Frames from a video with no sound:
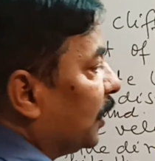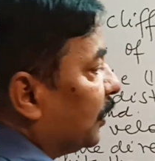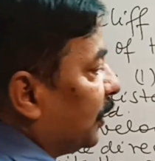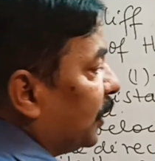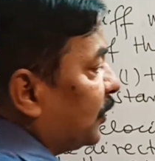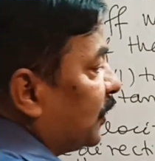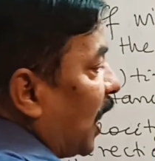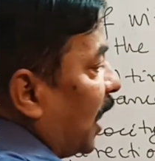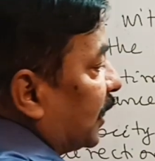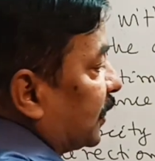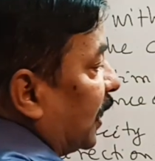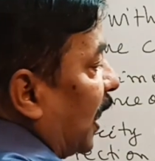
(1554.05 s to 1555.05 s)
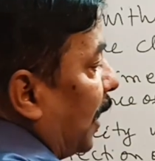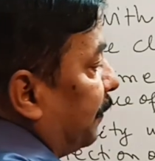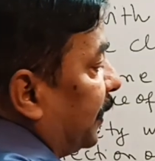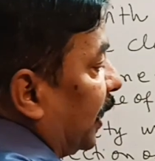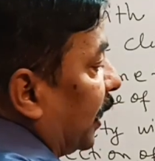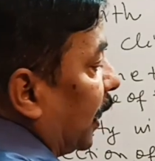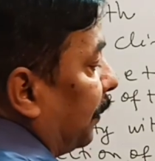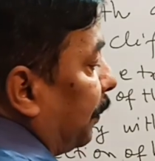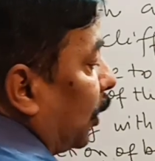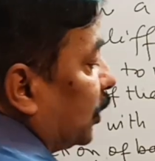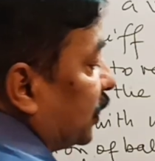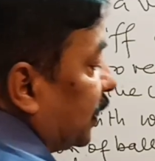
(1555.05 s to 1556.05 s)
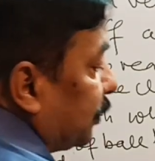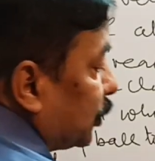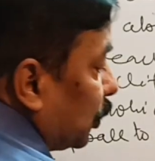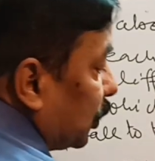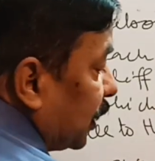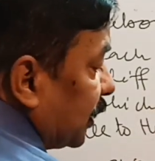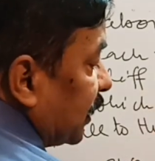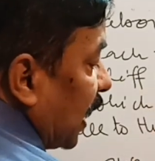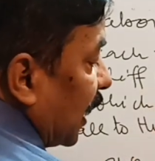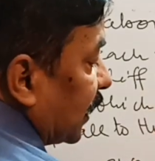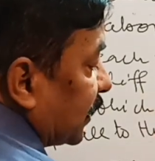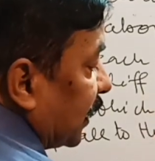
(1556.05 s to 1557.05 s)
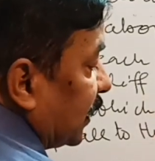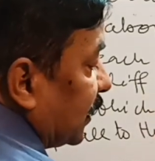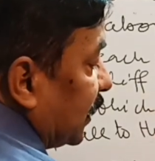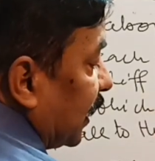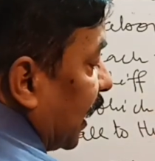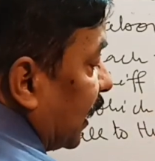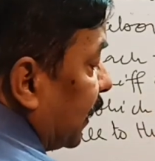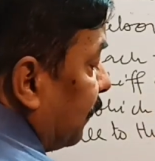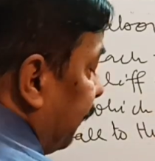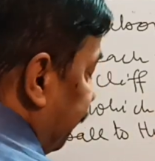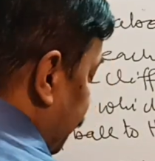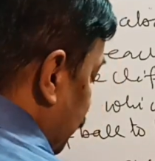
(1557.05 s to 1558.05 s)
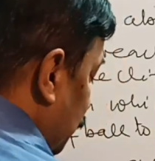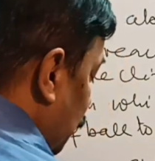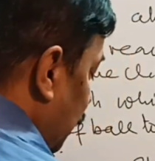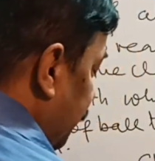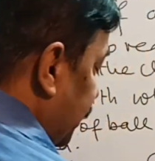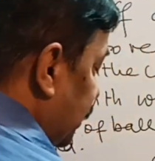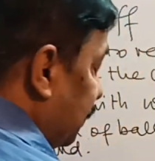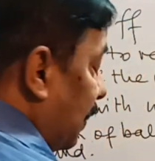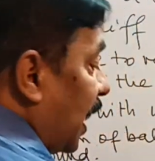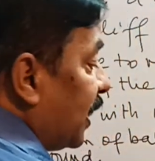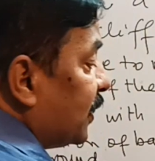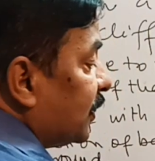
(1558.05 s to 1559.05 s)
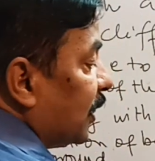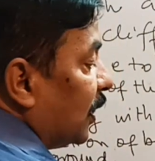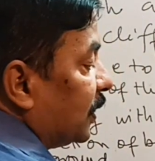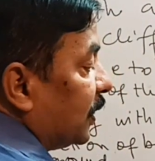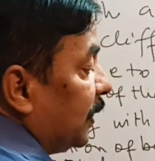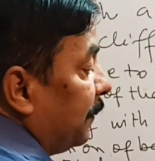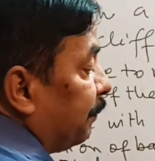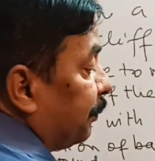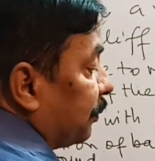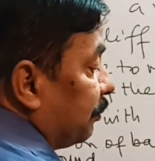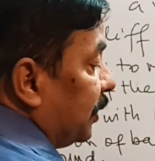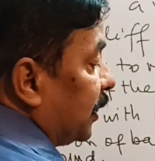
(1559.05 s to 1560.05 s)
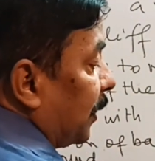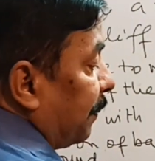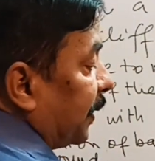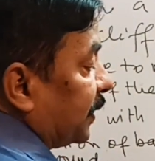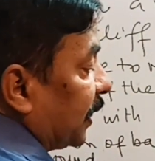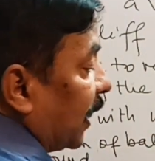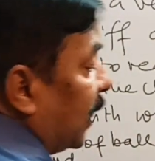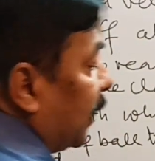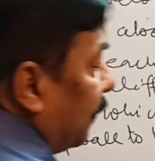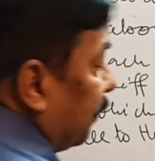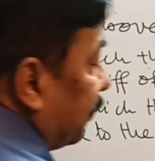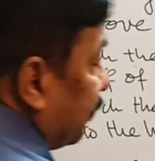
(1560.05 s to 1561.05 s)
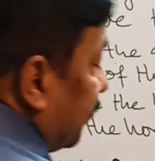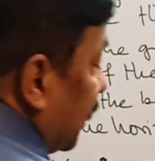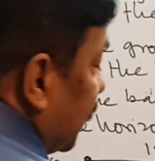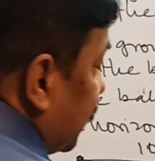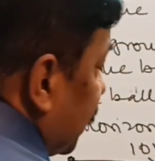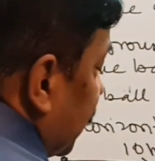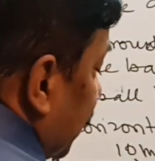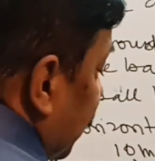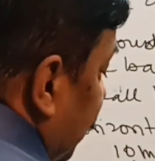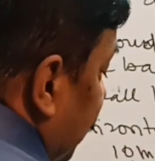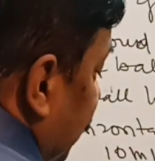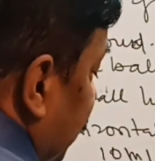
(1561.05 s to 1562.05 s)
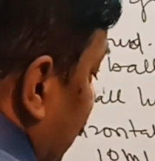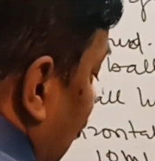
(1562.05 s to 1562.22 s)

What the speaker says: This direction I have taken positive, so this direction is negative. So it is minus 30 meter per second, means this